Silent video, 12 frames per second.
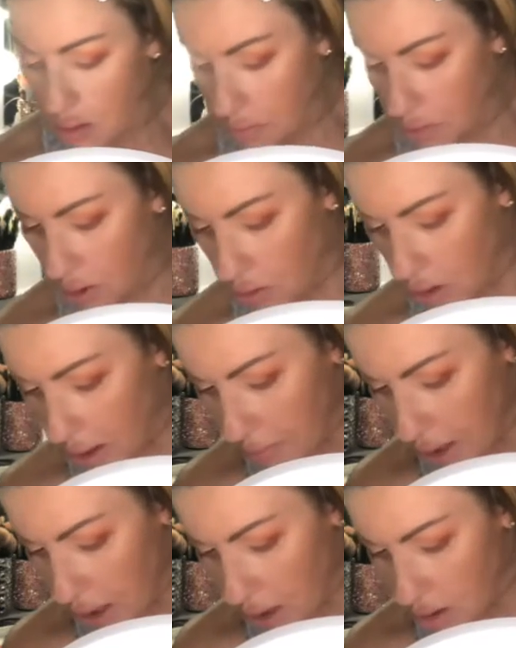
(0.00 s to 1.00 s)
I'm going to
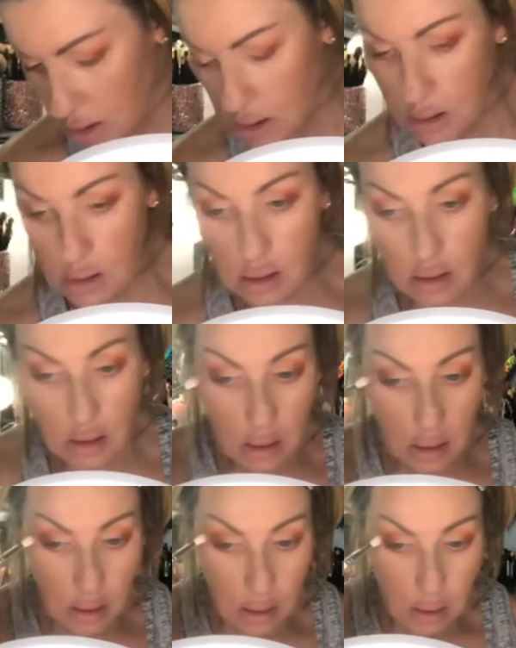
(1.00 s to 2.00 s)
grab that
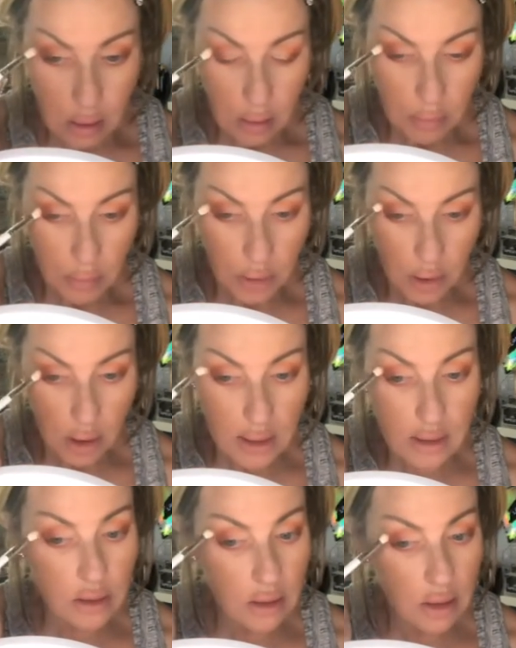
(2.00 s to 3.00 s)

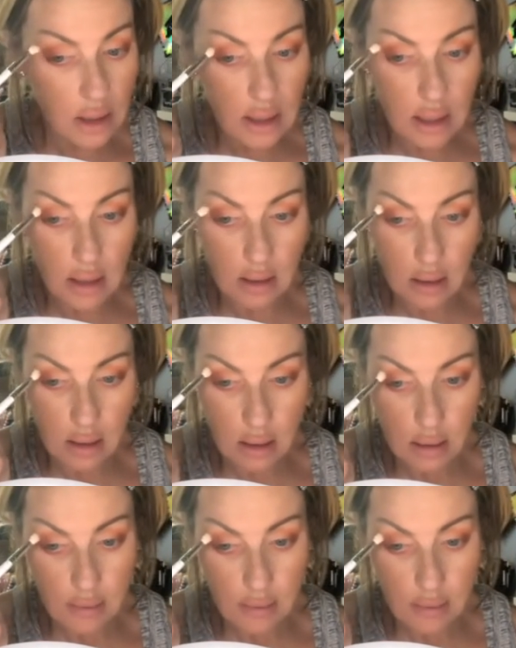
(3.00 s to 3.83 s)
blender again.